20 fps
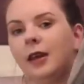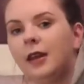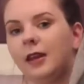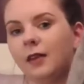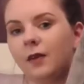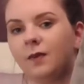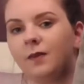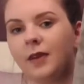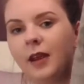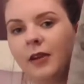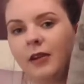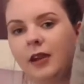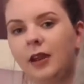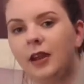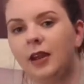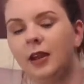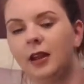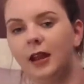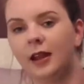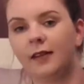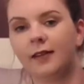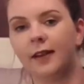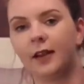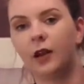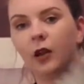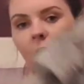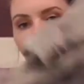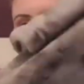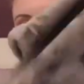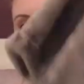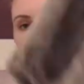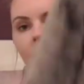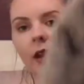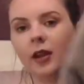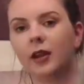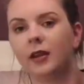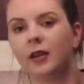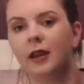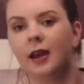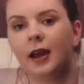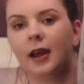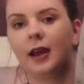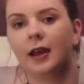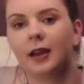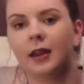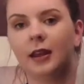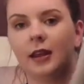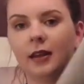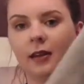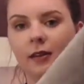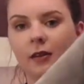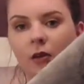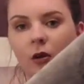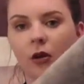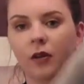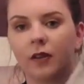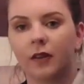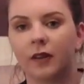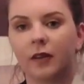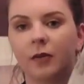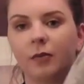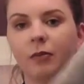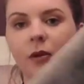is it's a long one and it's got this